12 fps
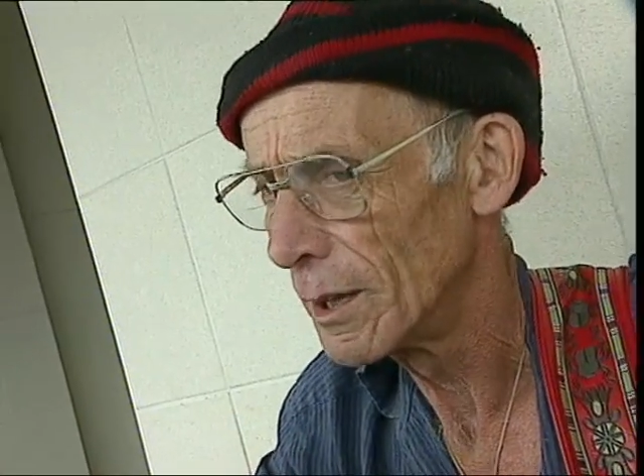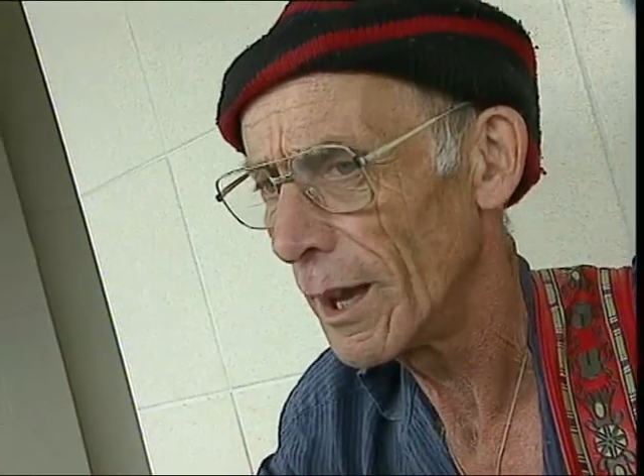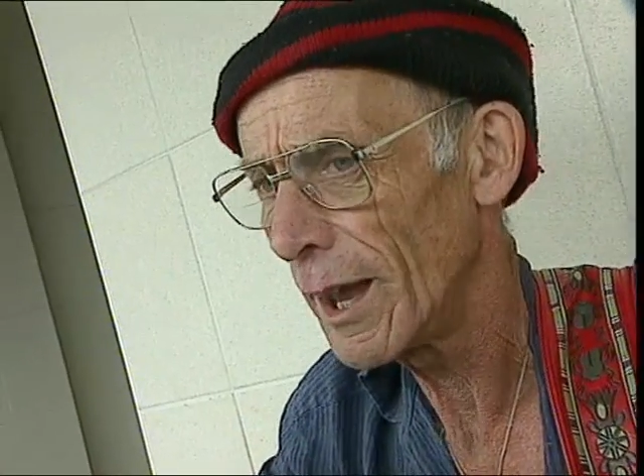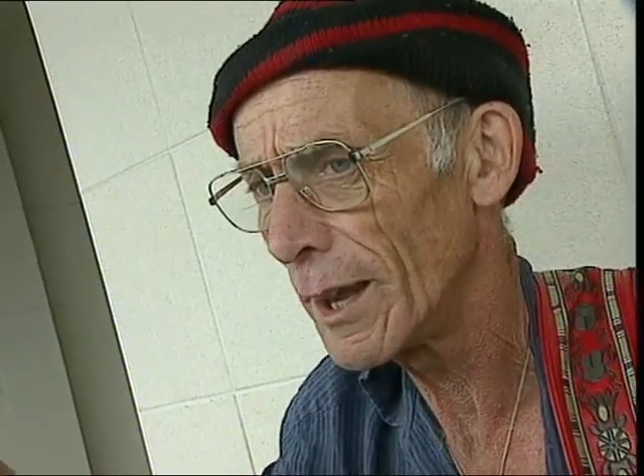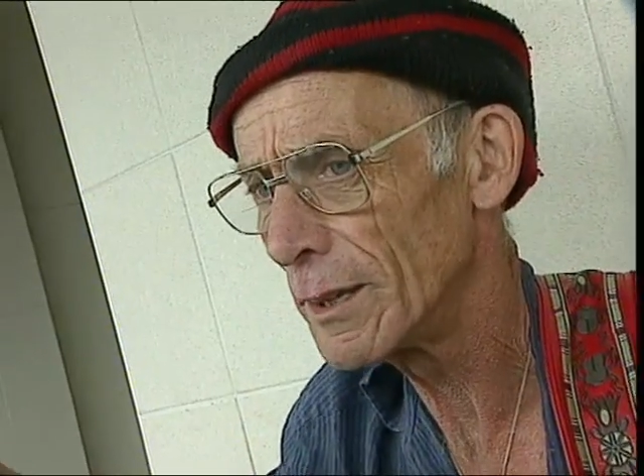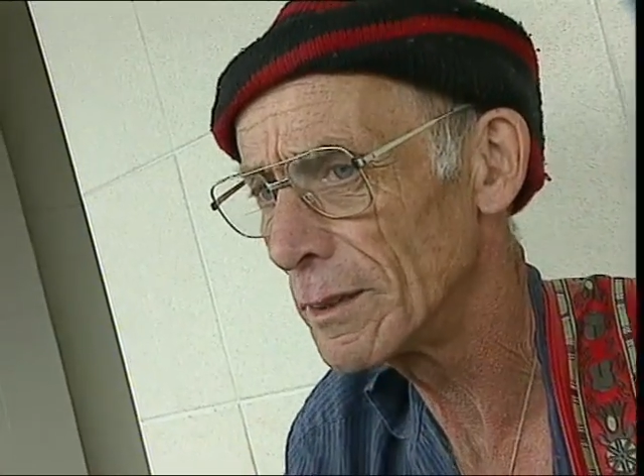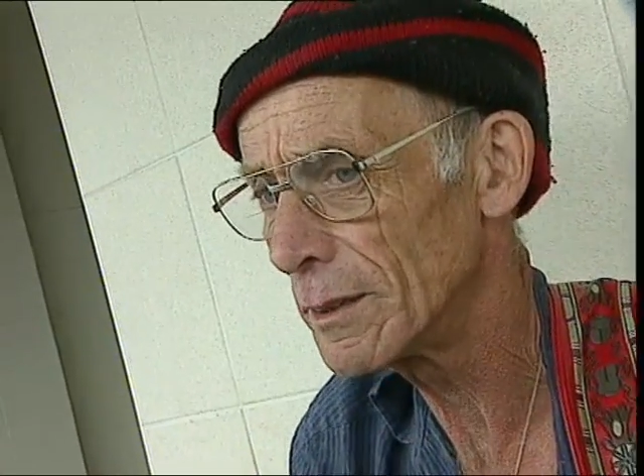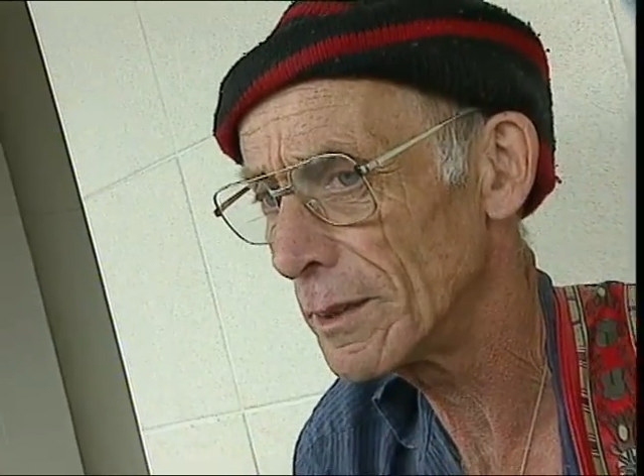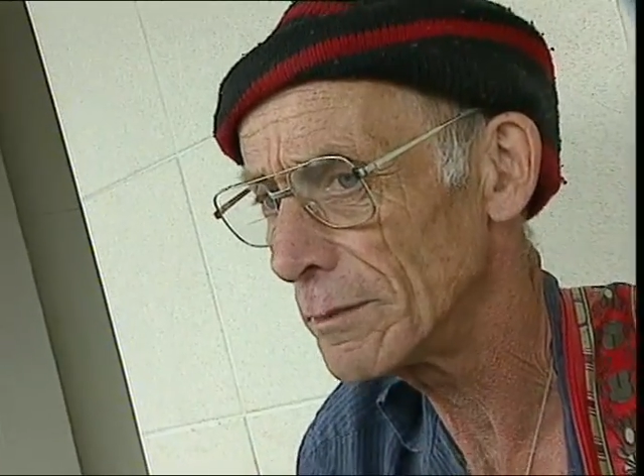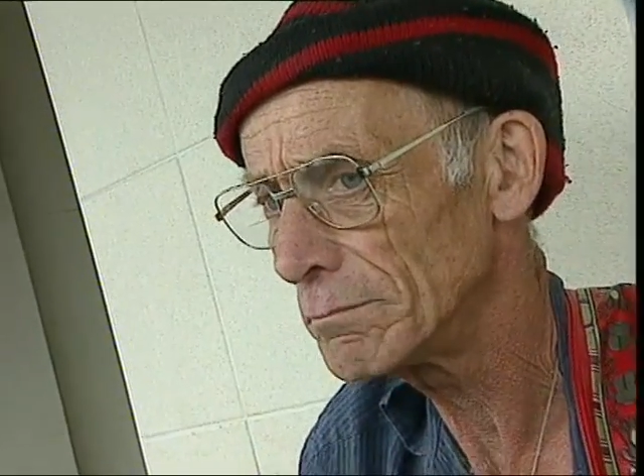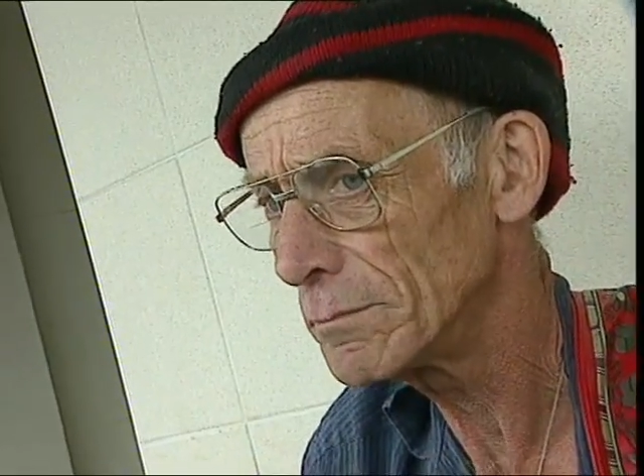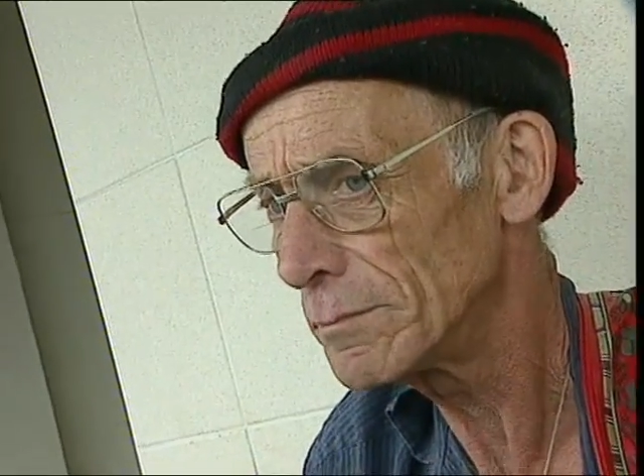
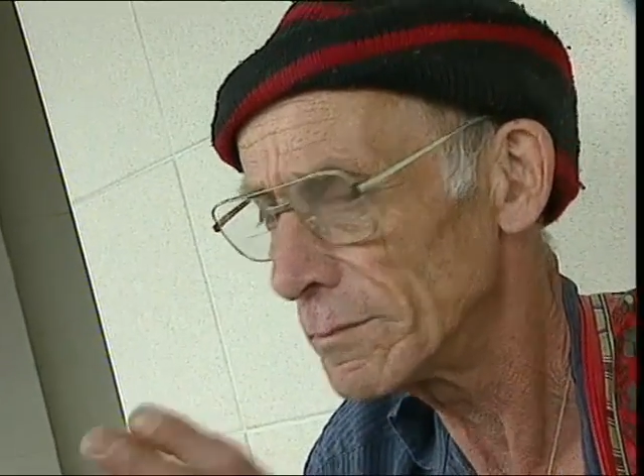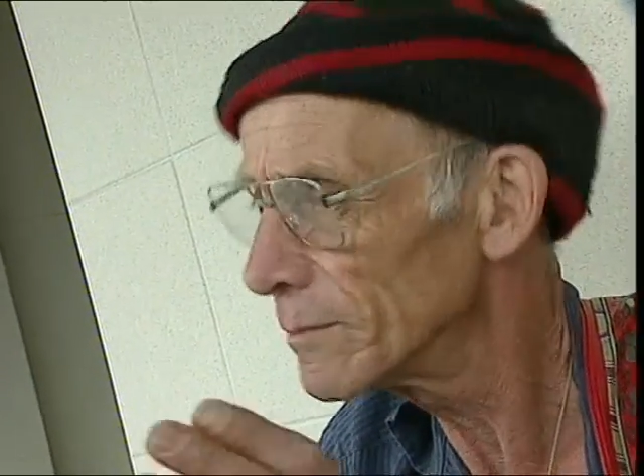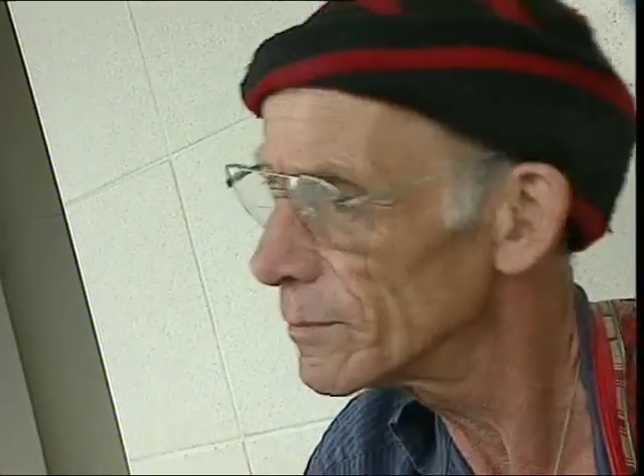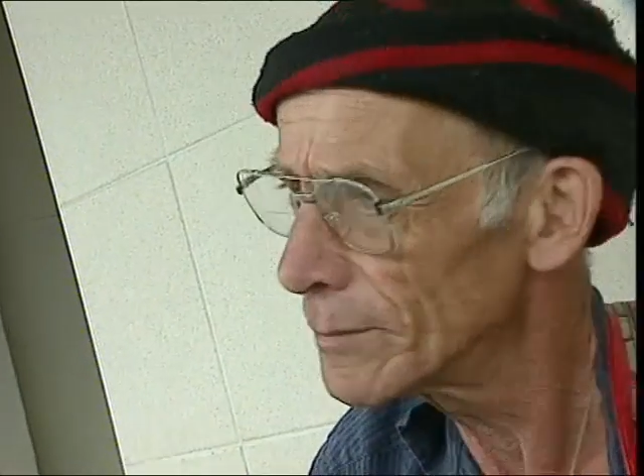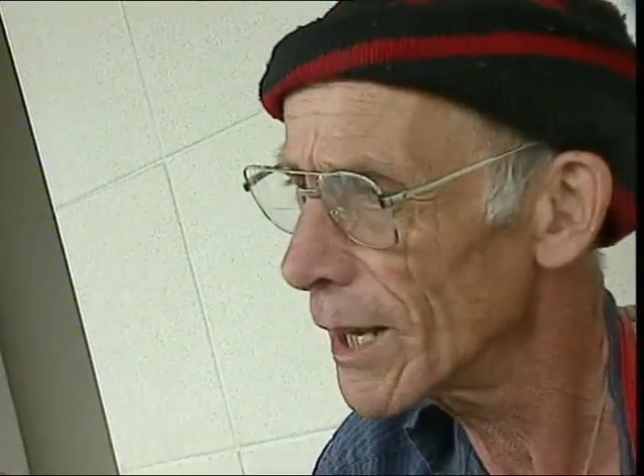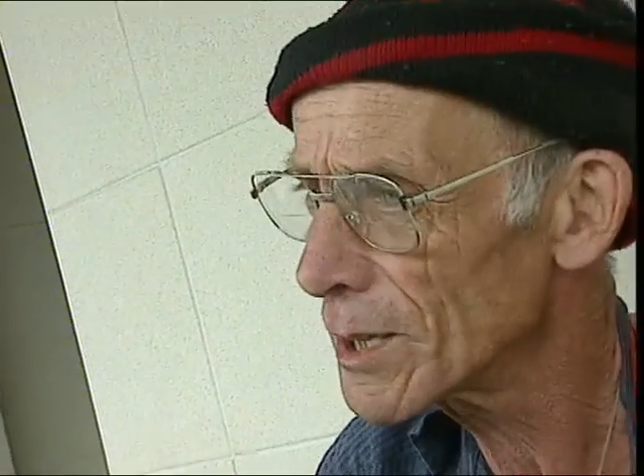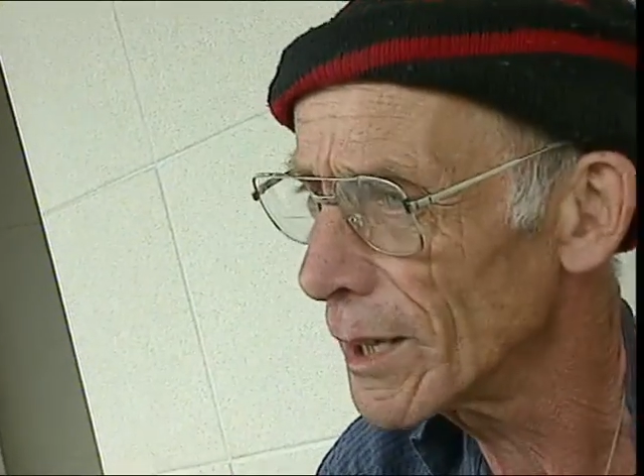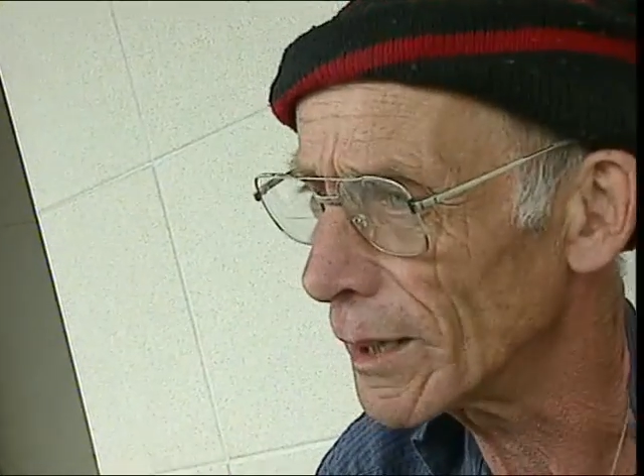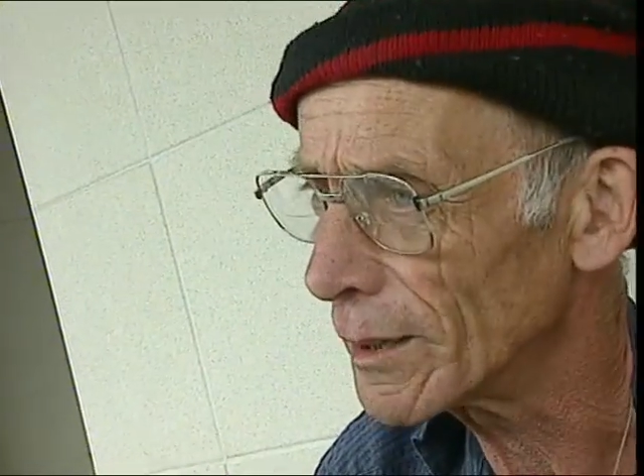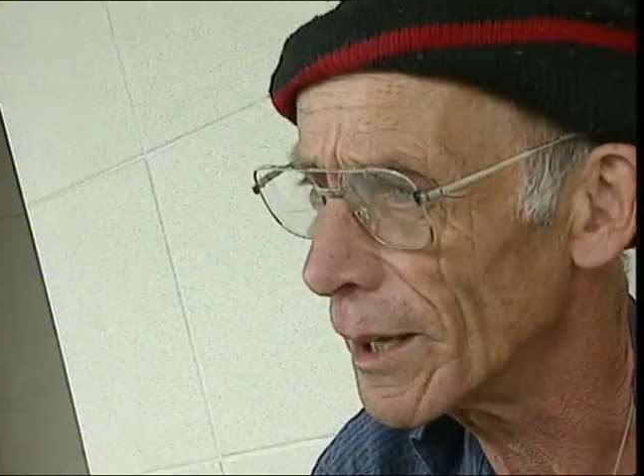and that's it.